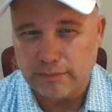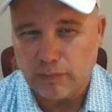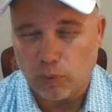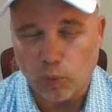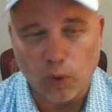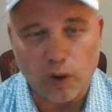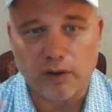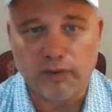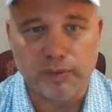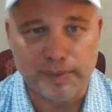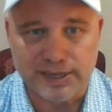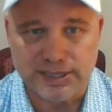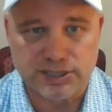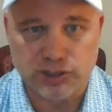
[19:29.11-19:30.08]
One of them
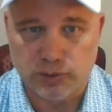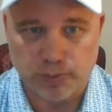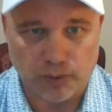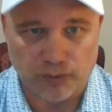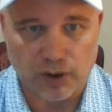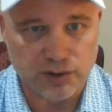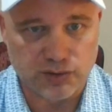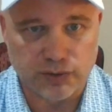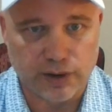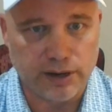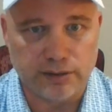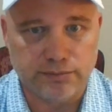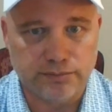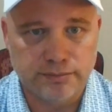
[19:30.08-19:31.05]
is super
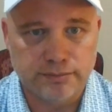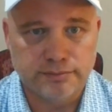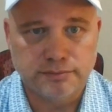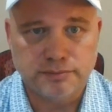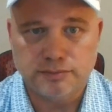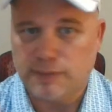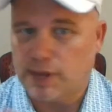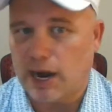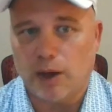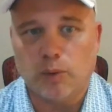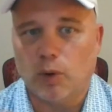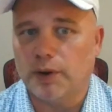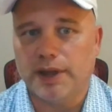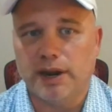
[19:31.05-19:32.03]
frustrating that I
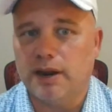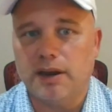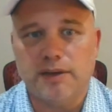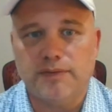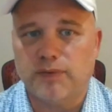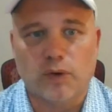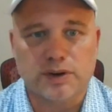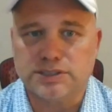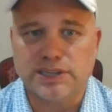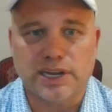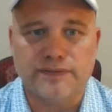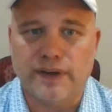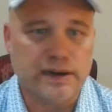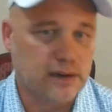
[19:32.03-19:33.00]
won't get any Florida
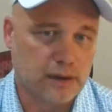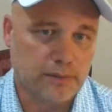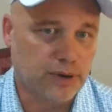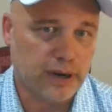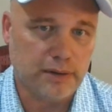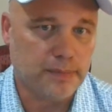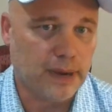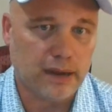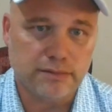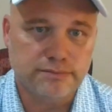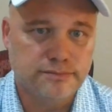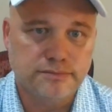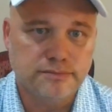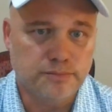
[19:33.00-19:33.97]
State fan to complain about
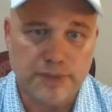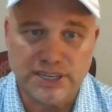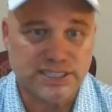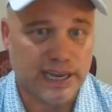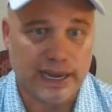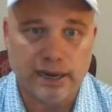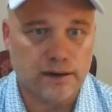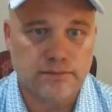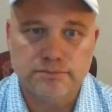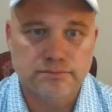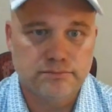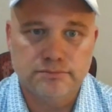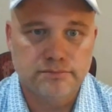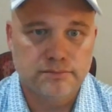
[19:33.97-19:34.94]
me saying it.
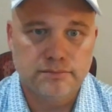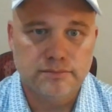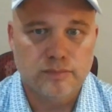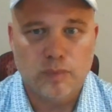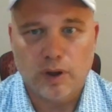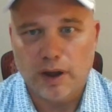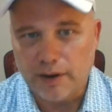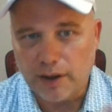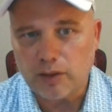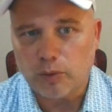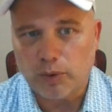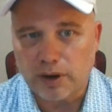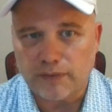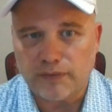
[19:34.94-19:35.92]
Another
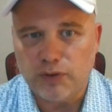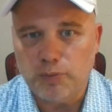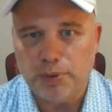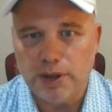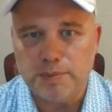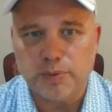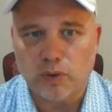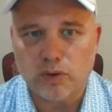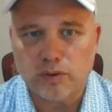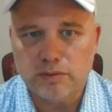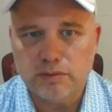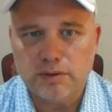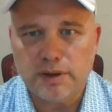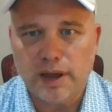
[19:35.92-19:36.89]
one, a few people
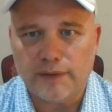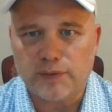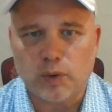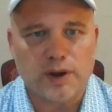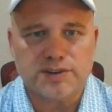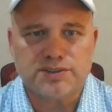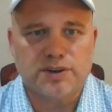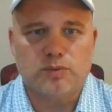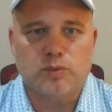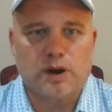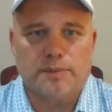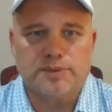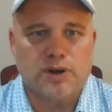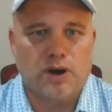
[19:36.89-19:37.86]
have questioned what
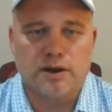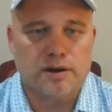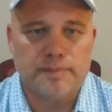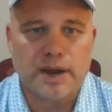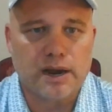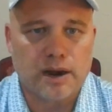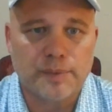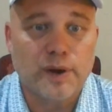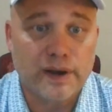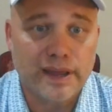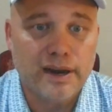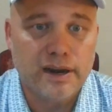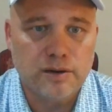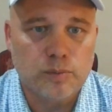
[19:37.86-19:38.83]
I'm talking about. I'm going to
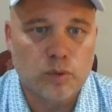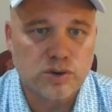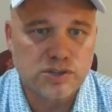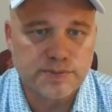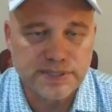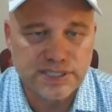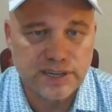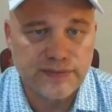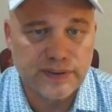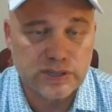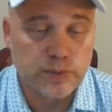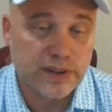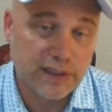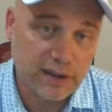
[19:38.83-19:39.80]
get into more
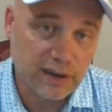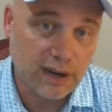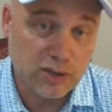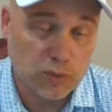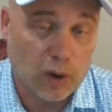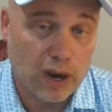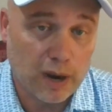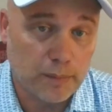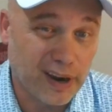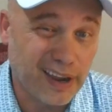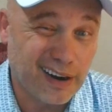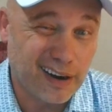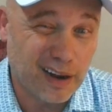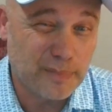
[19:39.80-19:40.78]
specifics with it. It's why I'm
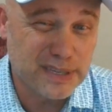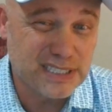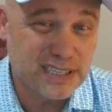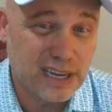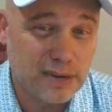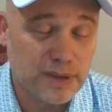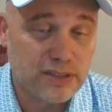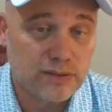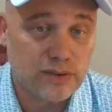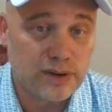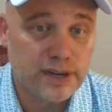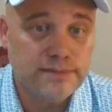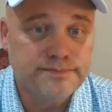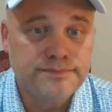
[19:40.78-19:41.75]
bringing it up in segment
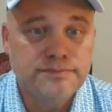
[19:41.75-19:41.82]
3.